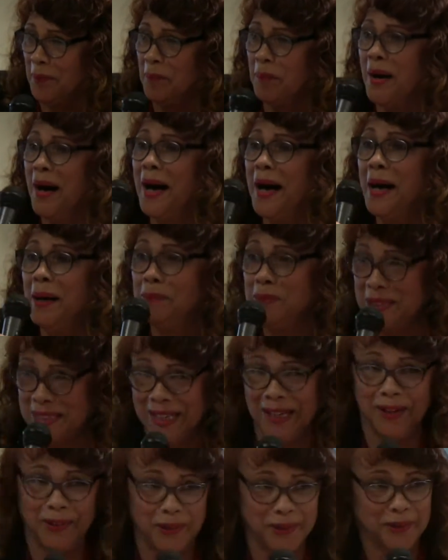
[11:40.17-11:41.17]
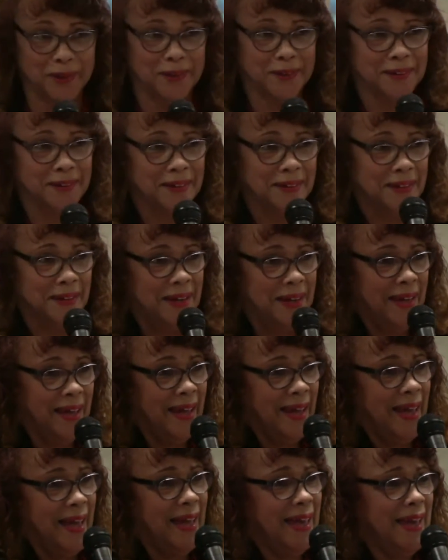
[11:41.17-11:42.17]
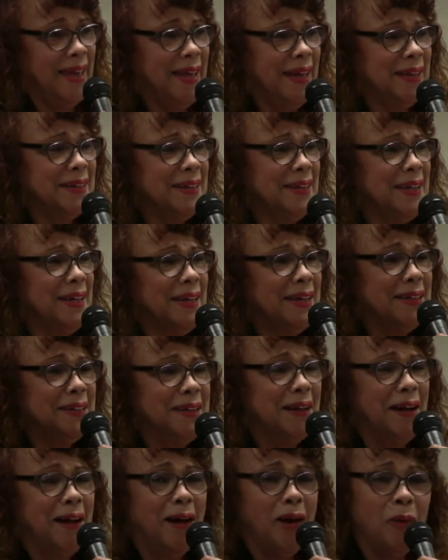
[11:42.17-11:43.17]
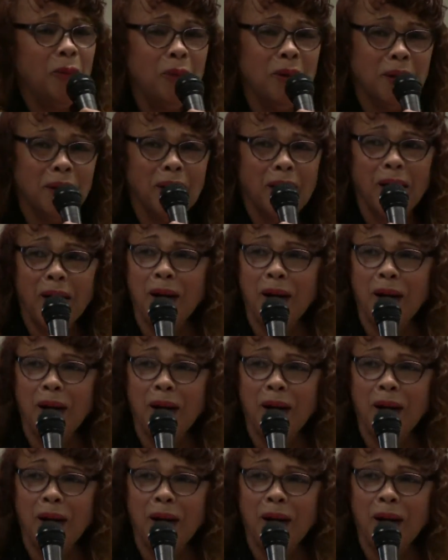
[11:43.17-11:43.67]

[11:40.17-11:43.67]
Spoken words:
Mom Tucker. And I want